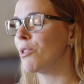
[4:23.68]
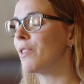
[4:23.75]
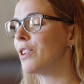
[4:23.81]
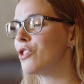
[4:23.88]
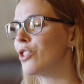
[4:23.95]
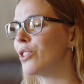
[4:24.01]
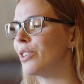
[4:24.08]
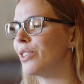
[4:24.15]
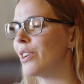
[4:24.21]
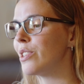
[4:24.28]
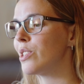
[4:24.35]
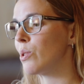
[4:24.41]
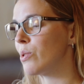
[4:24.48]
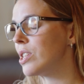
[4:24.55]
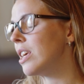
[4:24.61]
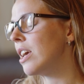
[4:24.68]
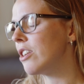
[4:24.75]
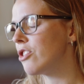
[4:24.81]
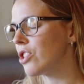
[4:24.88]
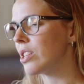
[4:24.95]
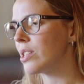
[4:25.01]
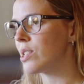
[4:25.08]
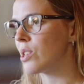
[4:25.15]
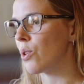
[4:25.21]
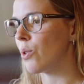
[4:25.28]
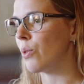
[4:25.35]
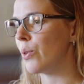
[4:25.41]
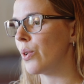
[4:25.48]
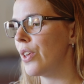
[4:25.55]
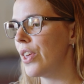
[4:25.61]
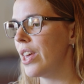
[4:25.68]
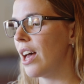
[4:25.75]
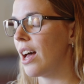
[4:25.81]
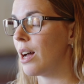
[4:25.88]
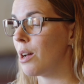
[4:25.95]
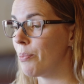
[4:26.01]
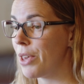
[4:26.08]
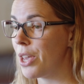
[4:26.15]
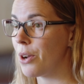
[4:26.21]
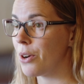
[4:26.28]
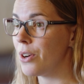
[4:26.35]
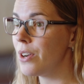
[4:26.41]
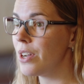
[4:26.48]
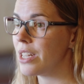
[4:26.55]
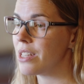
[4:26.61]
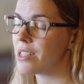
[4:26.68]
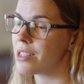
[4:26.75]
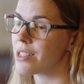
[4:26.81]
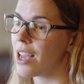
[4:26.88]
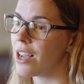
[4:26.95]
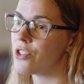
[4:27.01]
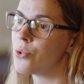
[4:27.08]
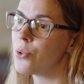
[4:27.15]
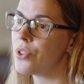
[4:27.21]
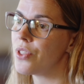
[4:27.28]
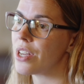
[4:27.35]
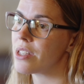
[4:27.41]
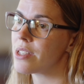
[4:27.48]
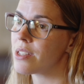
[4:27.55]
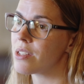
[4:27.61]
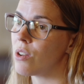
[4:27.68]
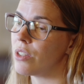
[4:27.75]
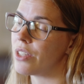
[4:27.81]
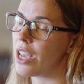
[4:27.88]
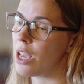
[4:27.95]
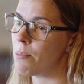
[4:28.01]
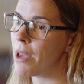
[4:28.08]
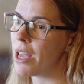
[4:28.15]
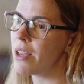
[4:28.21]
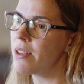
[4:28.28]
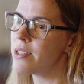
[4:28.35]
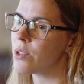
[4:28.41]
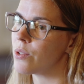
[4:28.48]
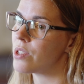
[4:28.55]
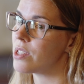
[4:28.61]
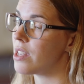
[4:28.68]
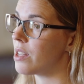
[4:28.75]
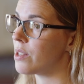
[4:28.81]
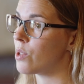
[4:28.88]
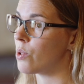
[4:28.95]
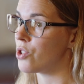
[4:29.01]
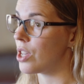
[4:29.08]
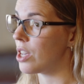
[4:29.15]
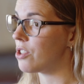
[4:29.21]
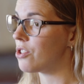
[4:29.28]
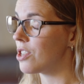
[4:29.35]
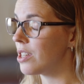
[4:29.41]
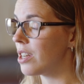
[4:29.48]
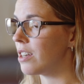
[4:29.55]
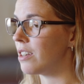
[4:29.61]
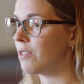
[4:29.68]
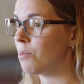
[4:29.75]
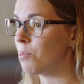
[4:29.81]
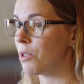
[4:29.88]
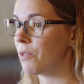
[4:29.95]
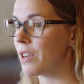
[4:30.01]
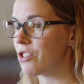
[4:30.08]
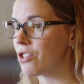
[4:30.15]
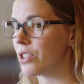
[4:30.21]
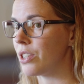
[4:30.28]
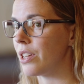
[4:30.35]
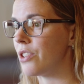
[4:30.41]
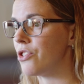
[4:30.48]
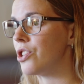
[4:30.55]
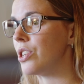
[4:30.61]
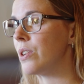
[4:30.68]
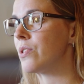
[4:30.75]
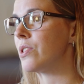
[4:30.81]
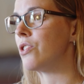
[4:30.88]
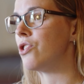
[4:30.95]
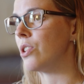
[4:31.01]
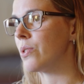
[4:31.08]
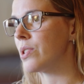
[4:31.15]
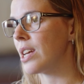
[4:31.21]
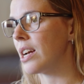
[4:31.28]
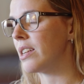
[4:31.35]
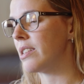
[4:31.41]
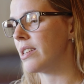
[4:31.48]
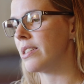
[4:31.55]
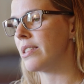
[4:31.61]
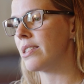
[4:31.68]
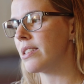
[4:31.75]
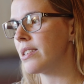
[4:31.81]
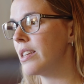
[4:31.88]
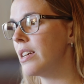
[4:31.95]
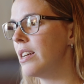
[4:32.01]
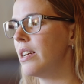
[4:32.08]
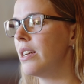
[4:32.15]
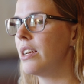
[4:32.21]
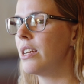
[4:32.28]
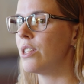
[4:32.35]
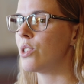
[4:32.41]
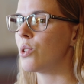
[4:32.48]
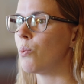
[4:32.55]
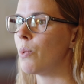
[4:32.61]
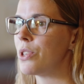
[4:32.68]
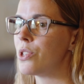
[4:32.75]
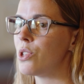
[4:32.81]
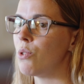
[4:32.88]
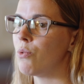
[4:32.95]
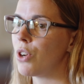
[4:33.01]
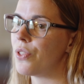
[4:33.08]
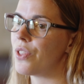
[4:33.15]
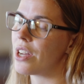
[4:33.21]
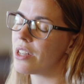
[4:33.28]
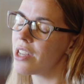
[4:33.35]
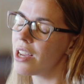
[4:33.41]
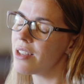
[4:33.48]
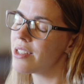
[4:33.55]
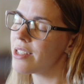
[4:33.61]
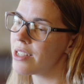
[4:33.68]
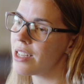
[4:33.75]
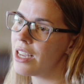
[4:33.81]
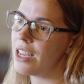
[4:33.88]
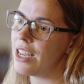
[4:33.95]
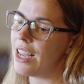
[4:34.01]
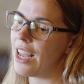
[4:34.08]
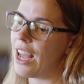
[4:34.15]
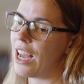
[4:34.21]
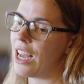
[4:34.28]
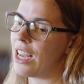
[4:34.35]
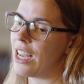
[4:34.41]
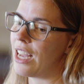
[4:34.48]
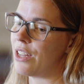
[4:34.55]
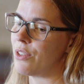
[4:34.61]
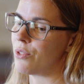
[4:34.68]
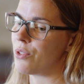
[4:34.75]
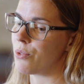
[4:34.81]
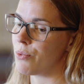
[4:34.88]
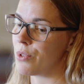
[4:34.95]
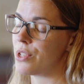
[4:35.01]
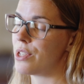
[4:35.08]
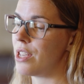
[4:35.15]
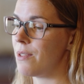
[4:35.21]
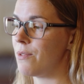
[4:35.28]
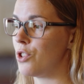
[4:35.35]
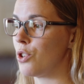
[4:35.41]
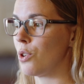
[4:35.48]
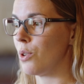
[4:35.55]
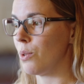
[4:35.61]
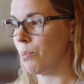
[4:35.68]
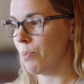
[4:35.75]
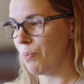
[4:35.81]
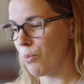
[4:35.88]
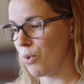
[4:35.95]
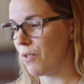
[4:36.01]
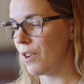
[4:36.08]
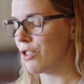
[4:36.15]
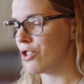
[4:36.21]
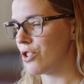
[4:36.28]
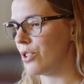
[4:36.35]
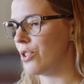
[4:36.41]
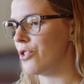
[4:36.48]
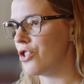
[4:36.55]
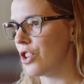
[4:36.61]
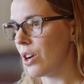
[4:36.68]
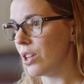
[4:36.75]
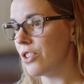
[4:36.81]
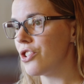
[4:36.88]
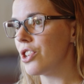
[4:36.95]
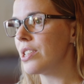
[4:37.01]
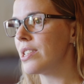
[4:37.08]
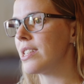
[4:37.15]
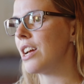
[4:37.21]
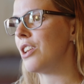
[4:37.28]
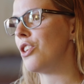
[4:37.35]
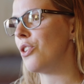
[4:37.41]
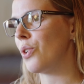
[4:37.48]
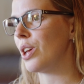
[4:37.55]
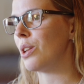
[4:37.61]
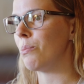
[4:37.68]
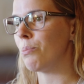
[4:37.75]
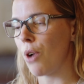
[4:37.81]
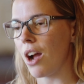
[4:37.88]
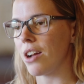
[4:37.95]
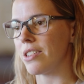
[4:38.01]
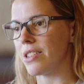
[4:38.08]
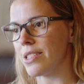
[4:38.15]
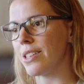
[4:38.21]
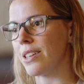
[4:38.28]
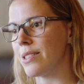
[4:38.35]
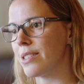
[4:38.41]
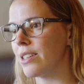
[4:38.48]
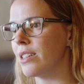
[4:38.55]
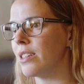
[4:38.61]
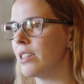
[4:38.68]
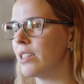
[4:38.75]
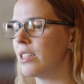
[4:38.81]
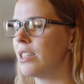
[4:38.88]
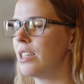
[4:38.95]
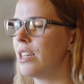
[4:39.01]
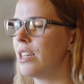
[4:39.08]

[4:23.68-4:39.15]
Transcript: provincial association. So here in Saskatchewan, that's called APEG, so it's the Association of Professional Engineers and Geoscientists. So once you've written that test and received your professional geologist, then you can practice as a